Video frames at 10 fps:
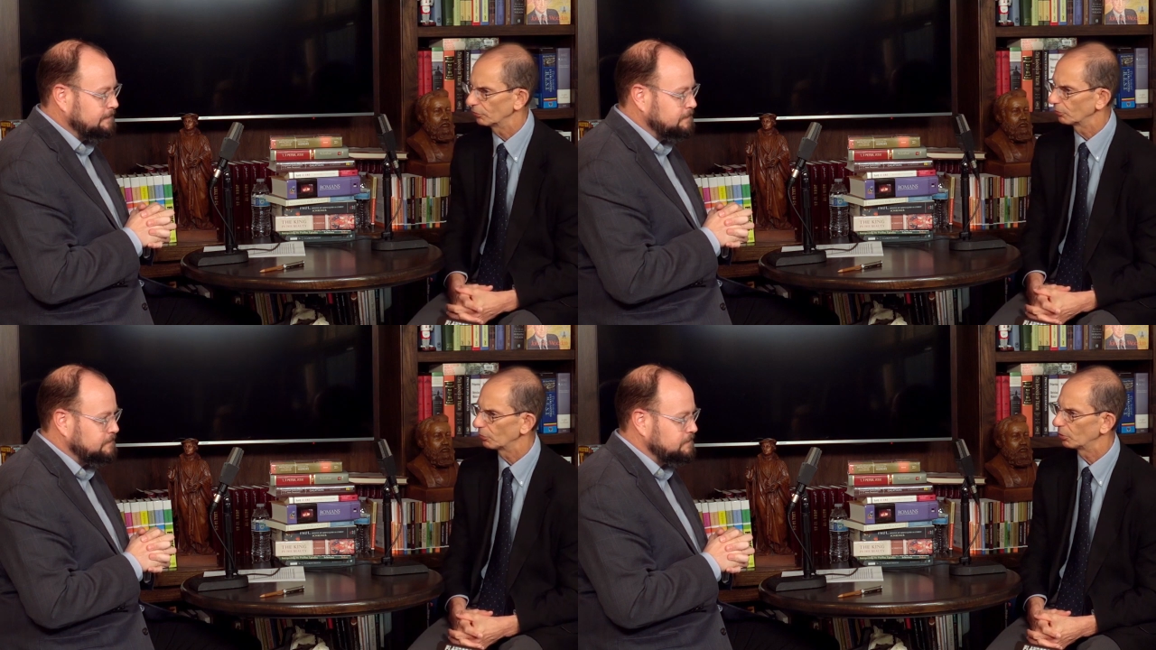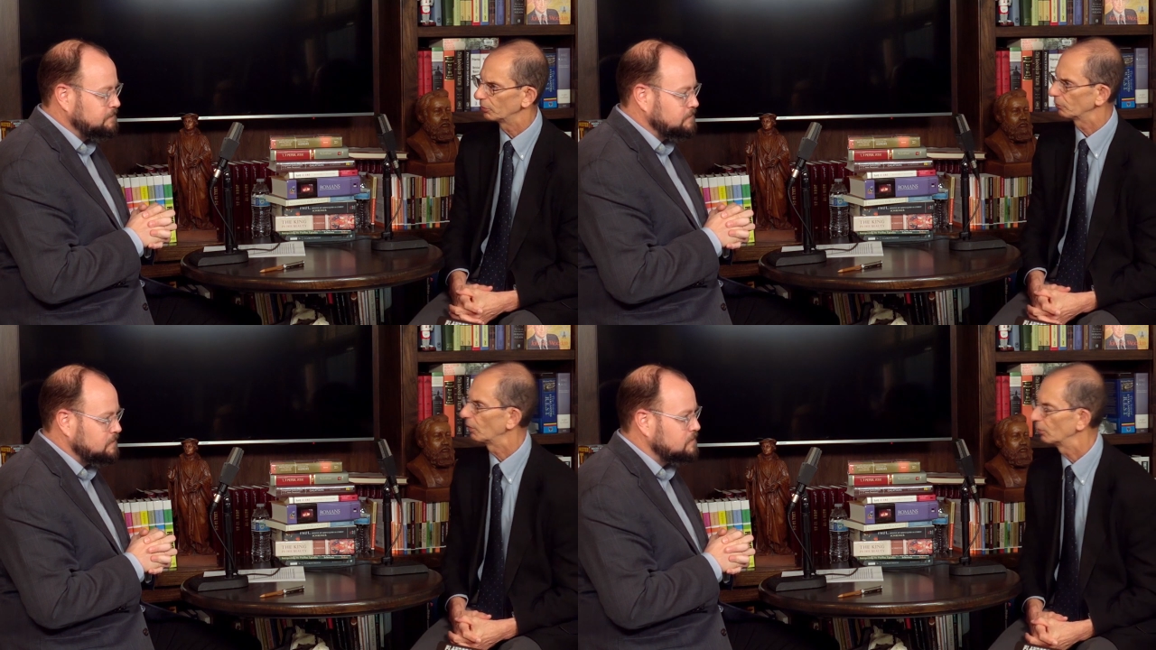Speaker 1: this with
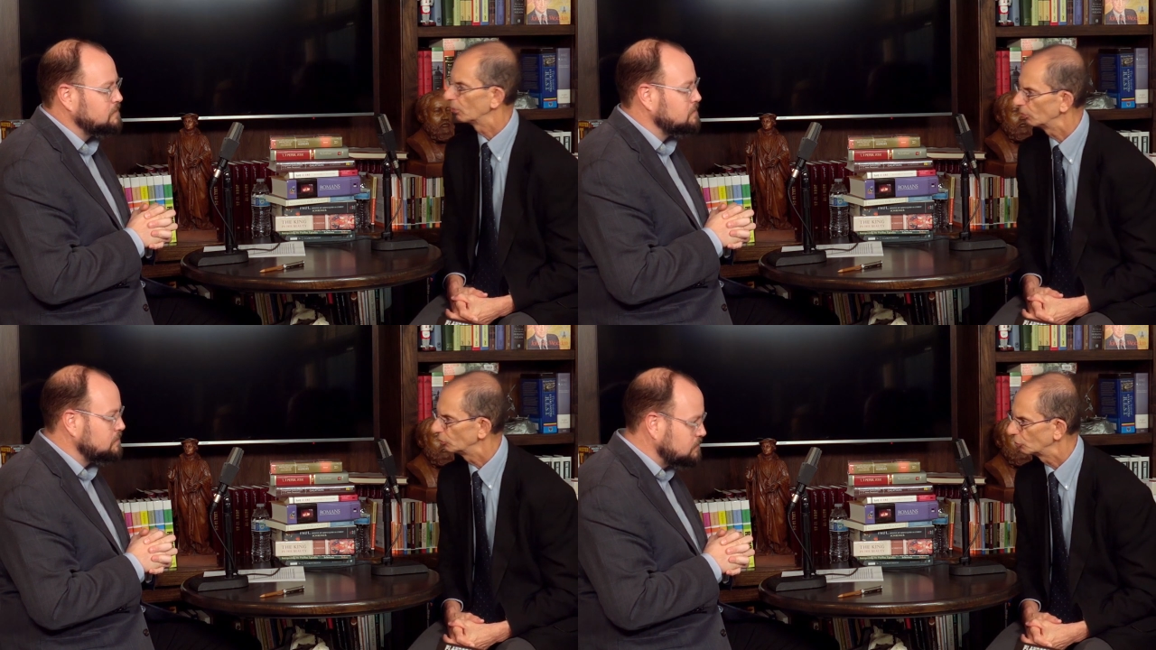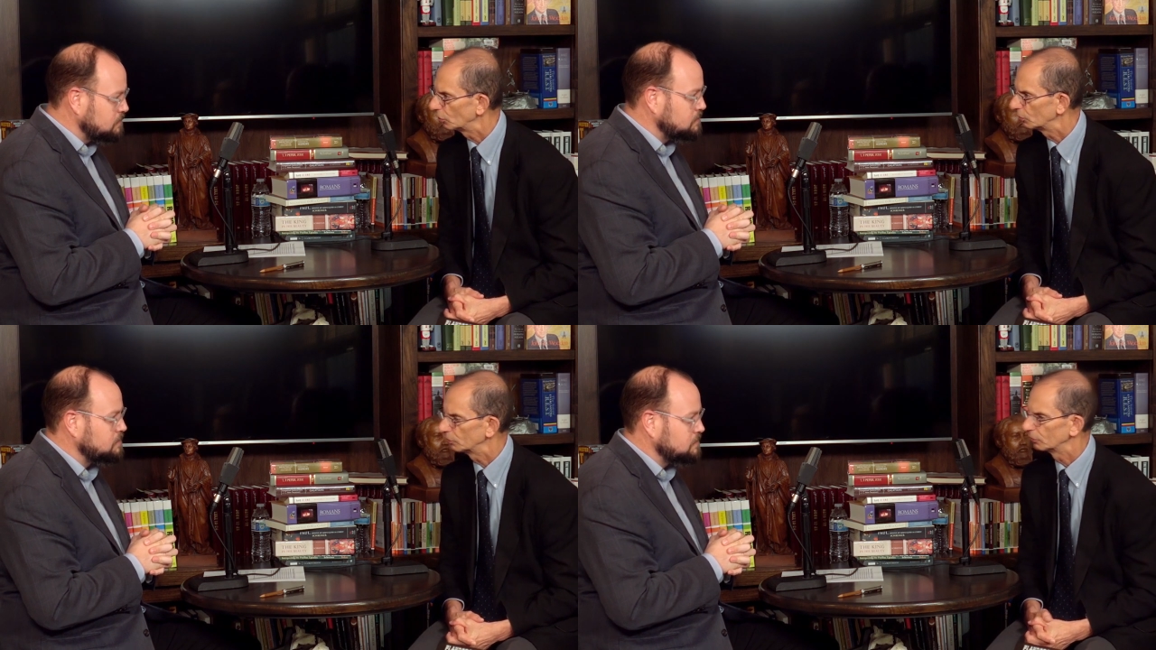Romans, Martyn
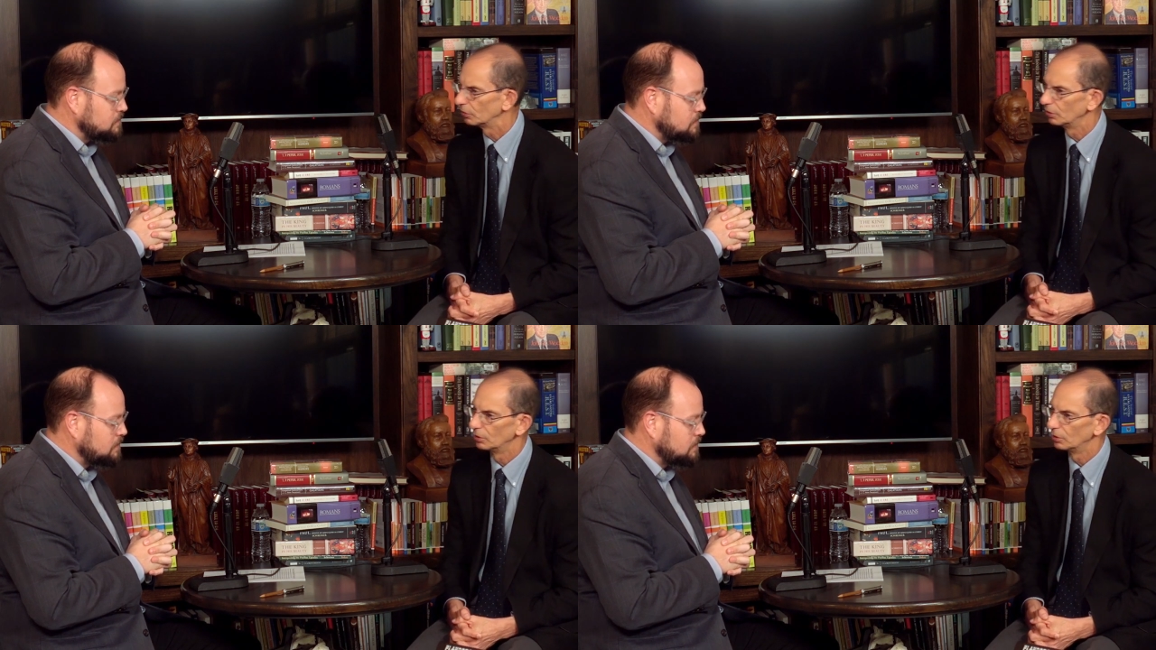Lloyd-Jones,